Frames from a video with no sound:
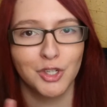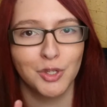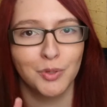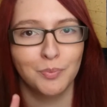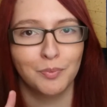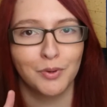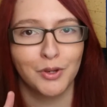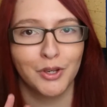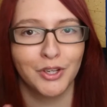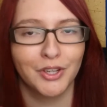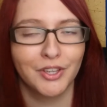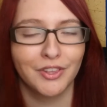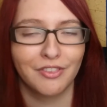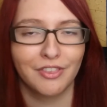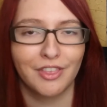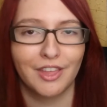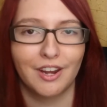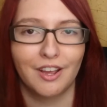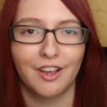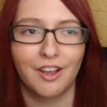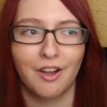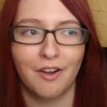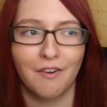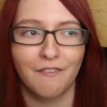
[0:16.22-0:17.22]
two books
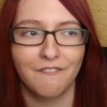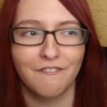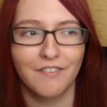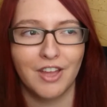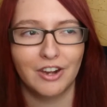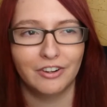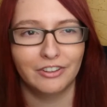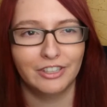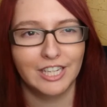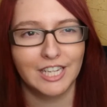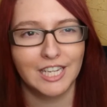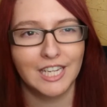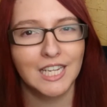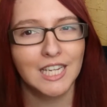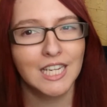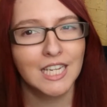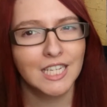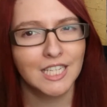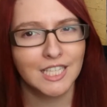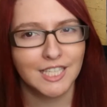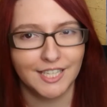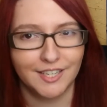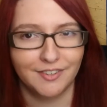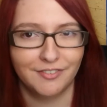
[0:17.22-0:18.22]
that are very
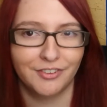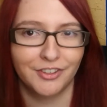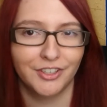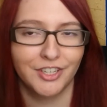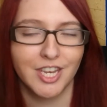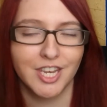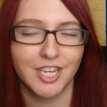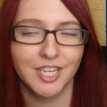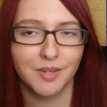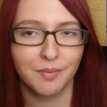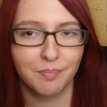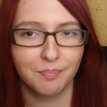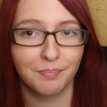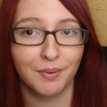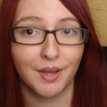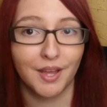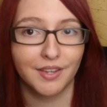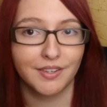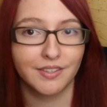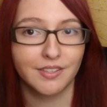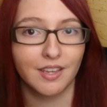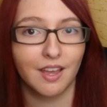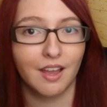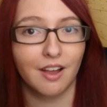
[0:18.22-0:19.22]
different
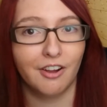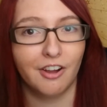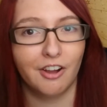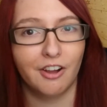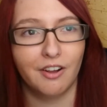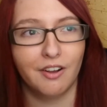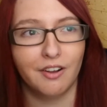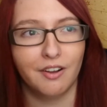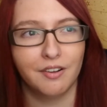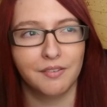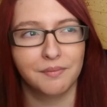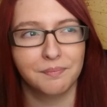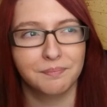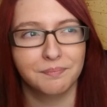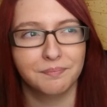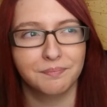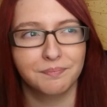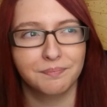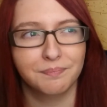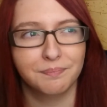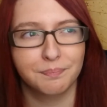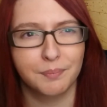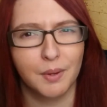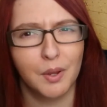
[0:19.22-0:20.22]
but are
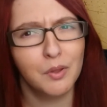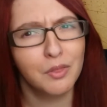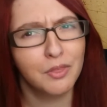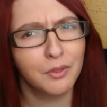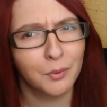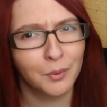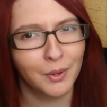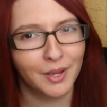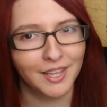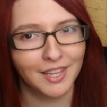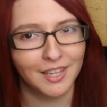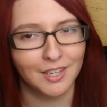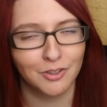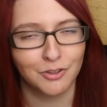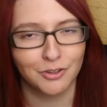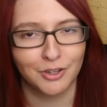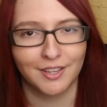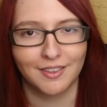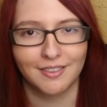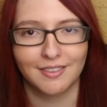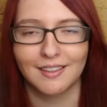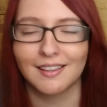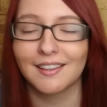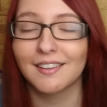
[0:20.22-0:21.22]
both quite
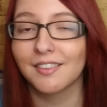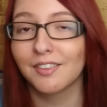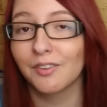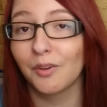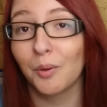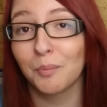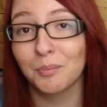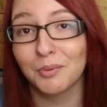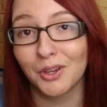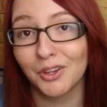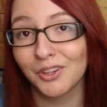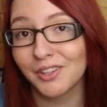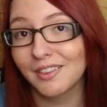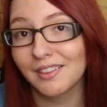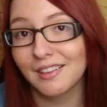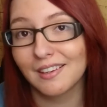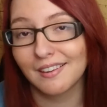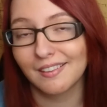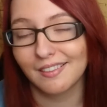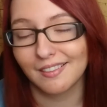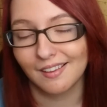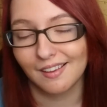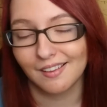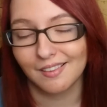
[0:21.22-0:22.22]
interesting, so I'm going to
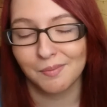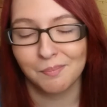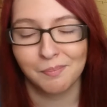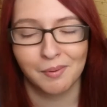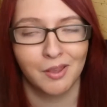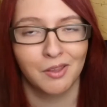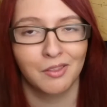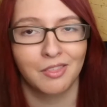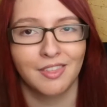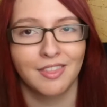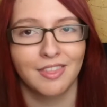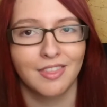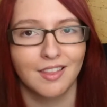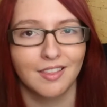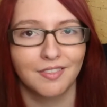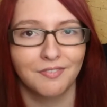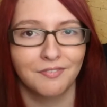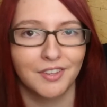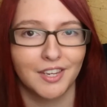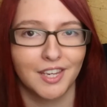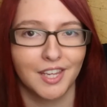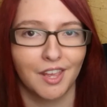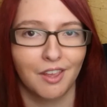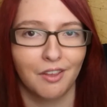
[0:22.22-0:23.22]
discuss both in this
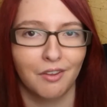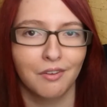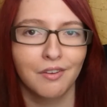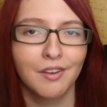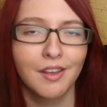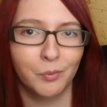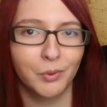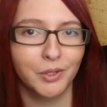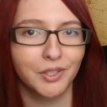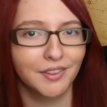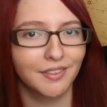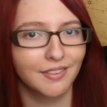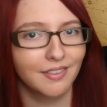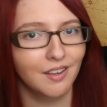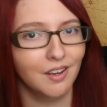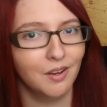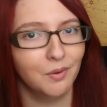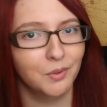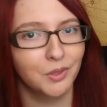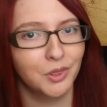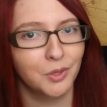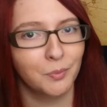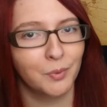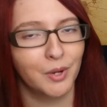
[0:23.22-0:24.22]
video. We'll
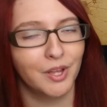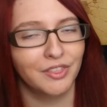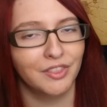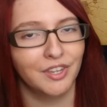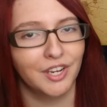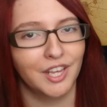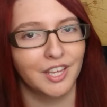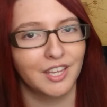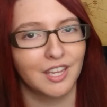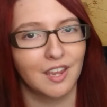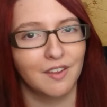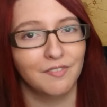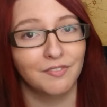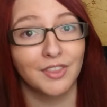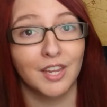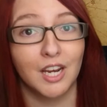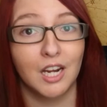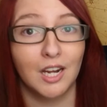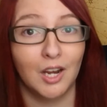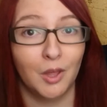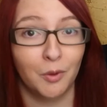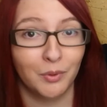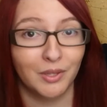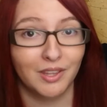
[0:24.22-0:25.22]
start with the one that I gave the
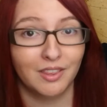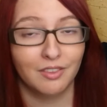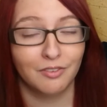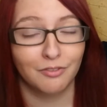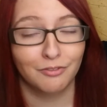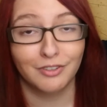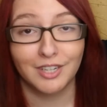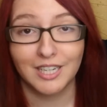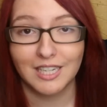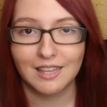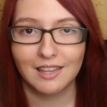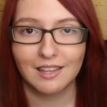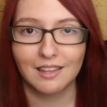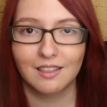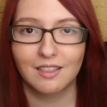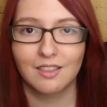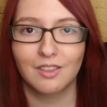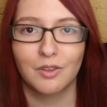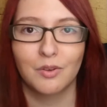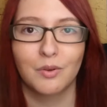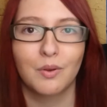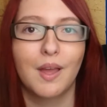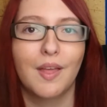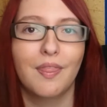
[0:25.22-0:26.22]
lowest rating
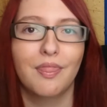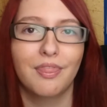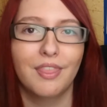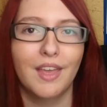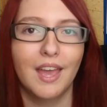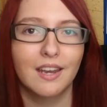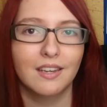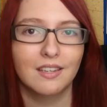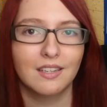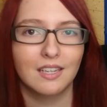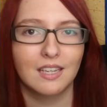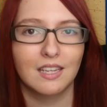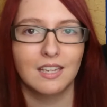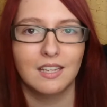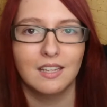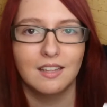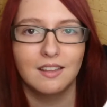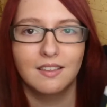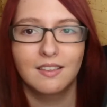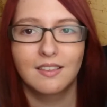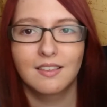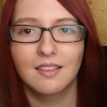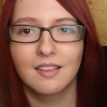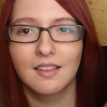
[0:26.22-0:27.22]
to, and that
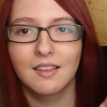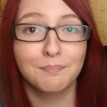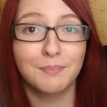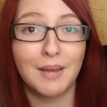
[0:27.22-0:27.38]
is